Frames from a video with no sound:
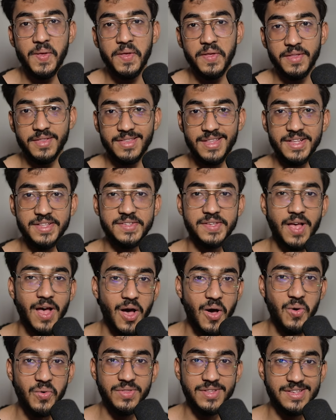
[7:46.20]
That's
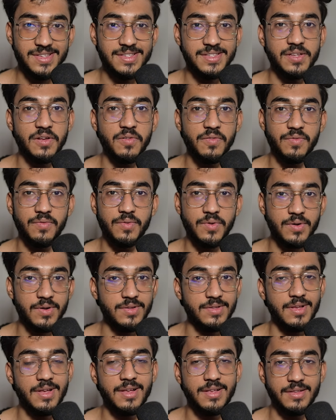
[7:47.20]
how this stuff
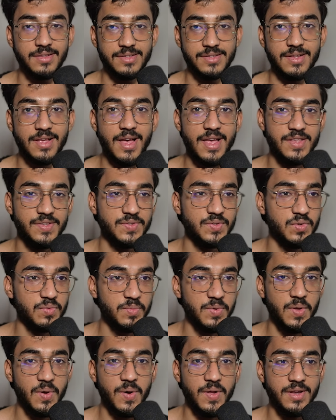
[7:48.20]
works, guys. To
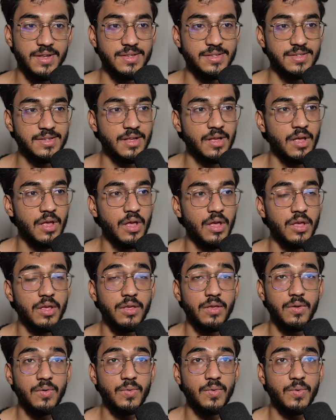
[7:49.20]
be honest,
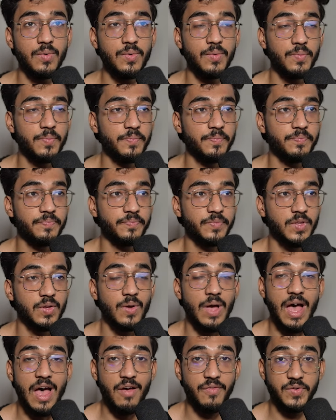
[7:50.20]
you
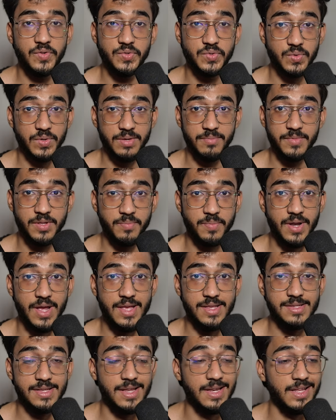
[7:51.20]
have to show him the
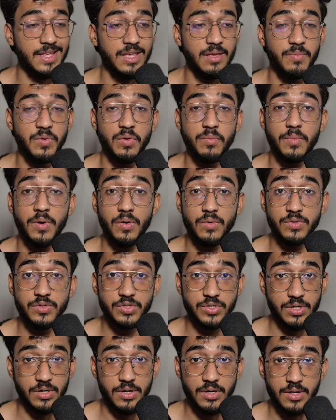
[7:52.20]
price and keep your mouth
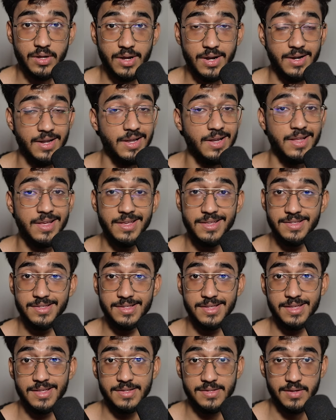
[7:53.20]
shut until he
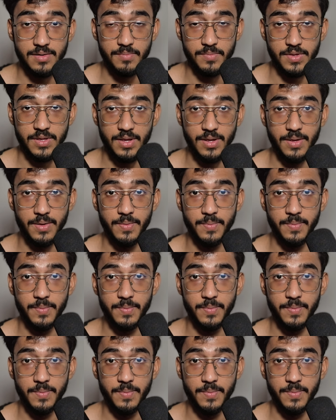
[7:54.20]
says something.